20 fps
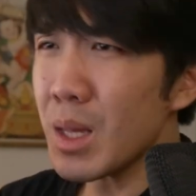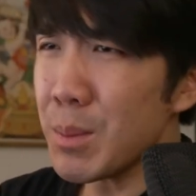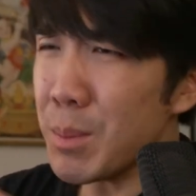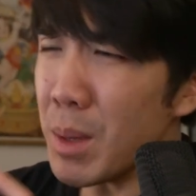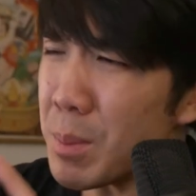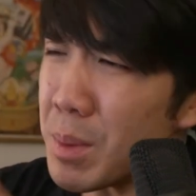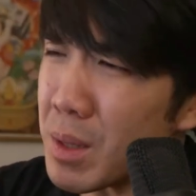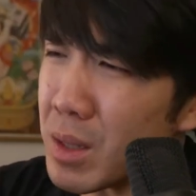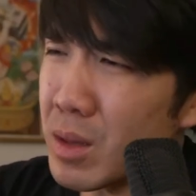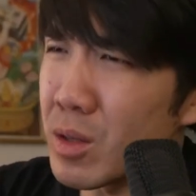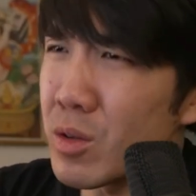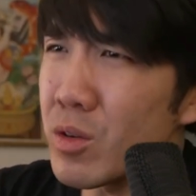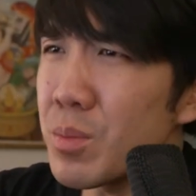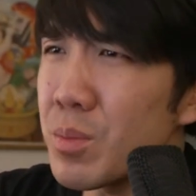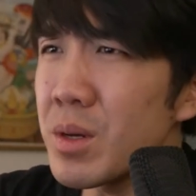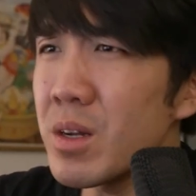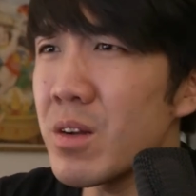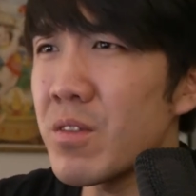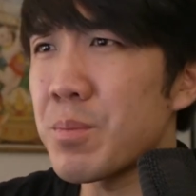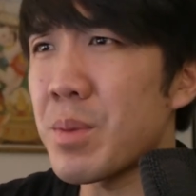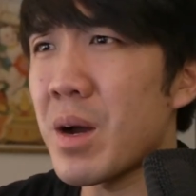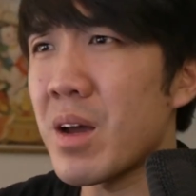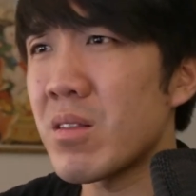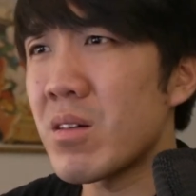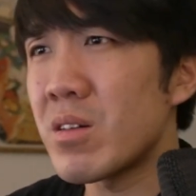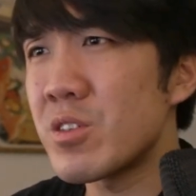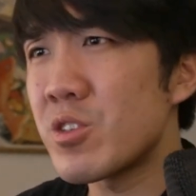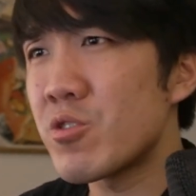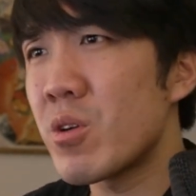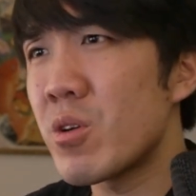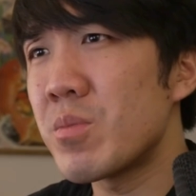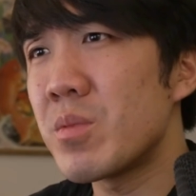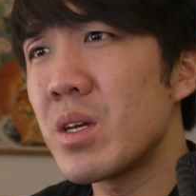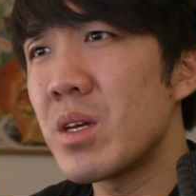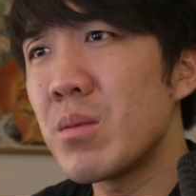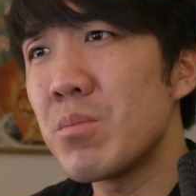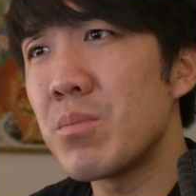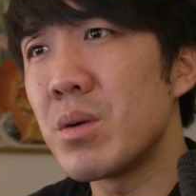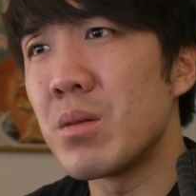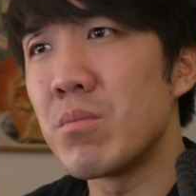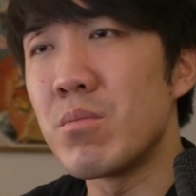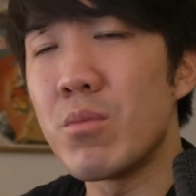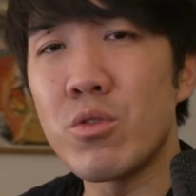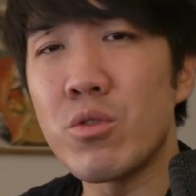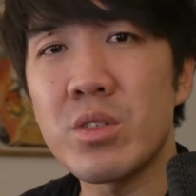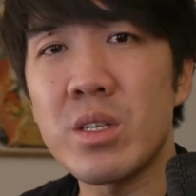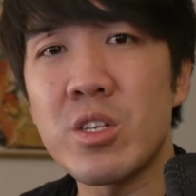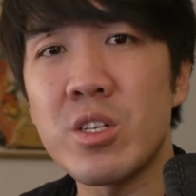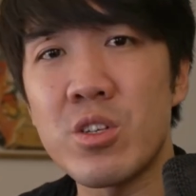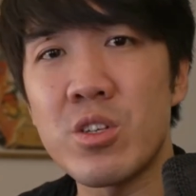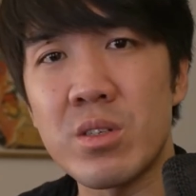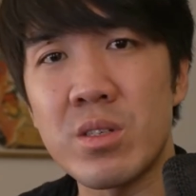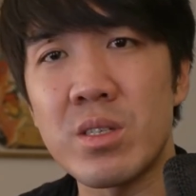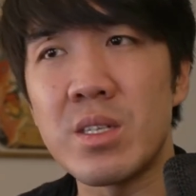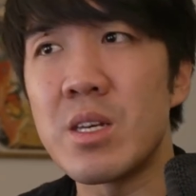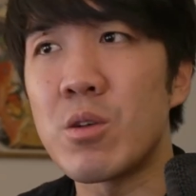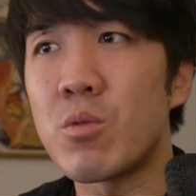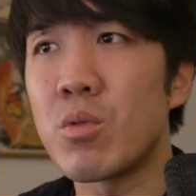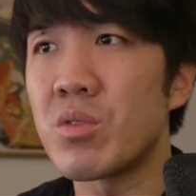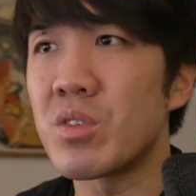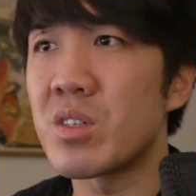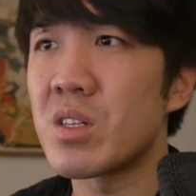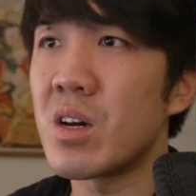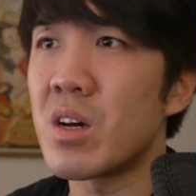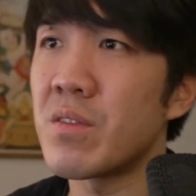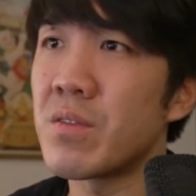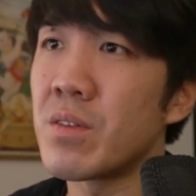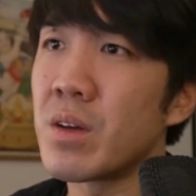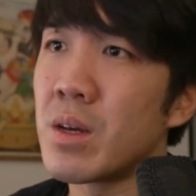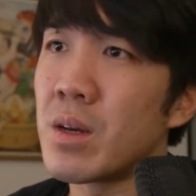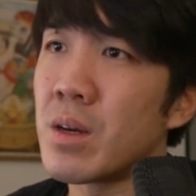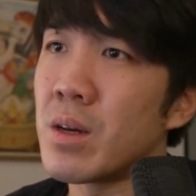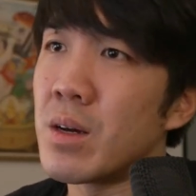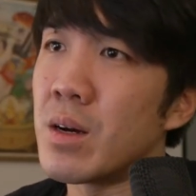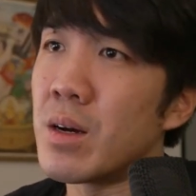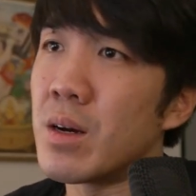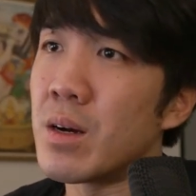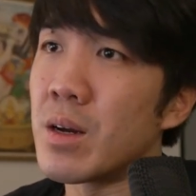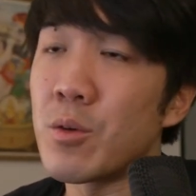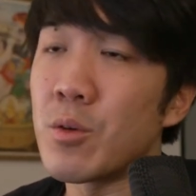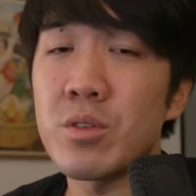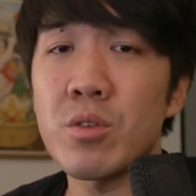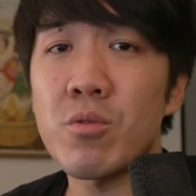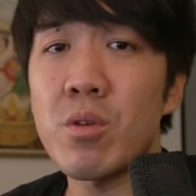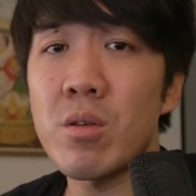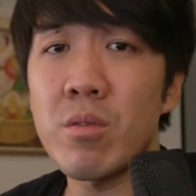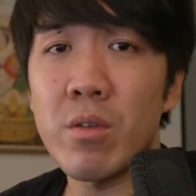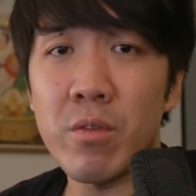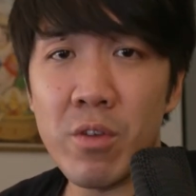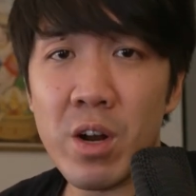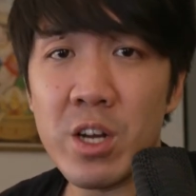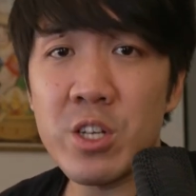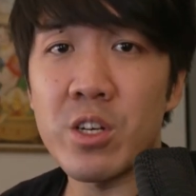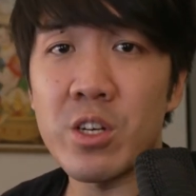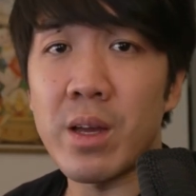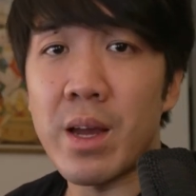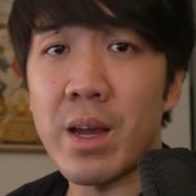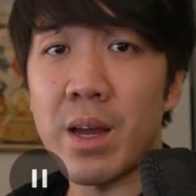Maybe a little bit of Python scripting, but mostly just SQL stuff. It was quite refreshing.